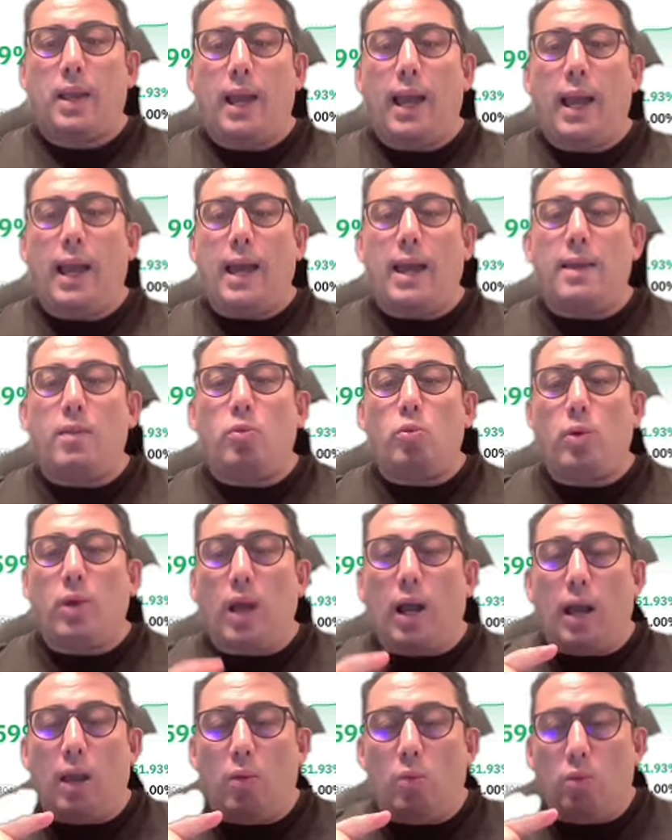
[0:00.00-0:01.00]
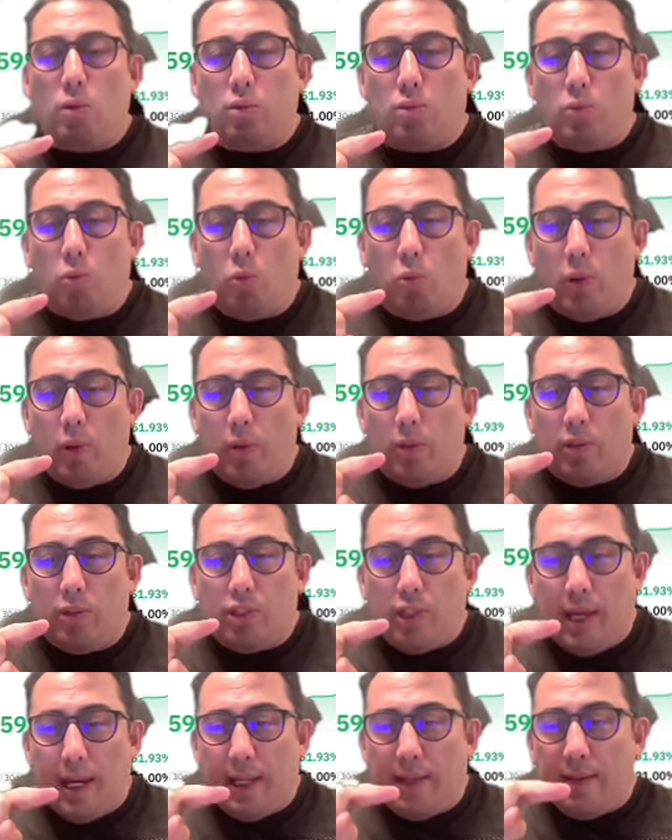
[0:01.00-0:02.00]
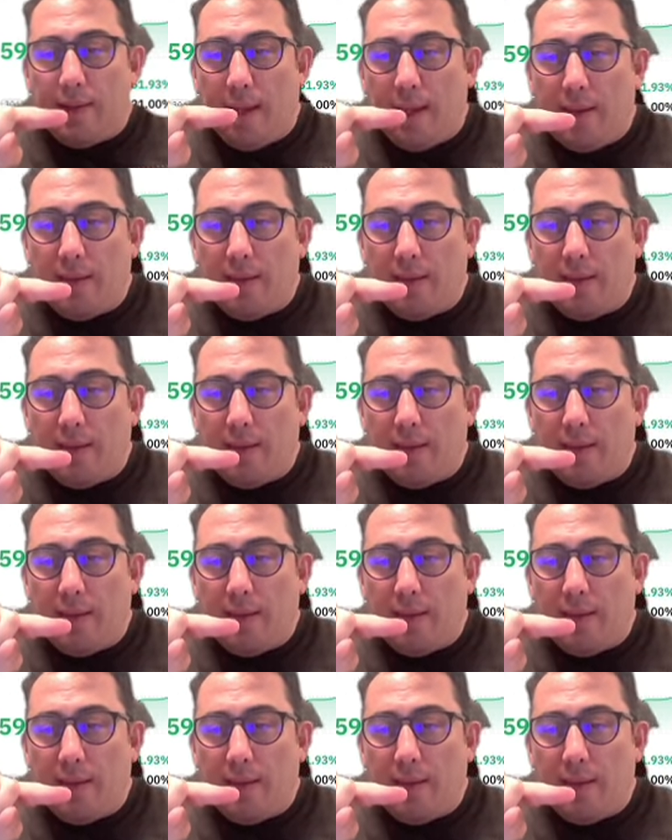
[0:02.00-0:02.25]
And we, I will, we will check that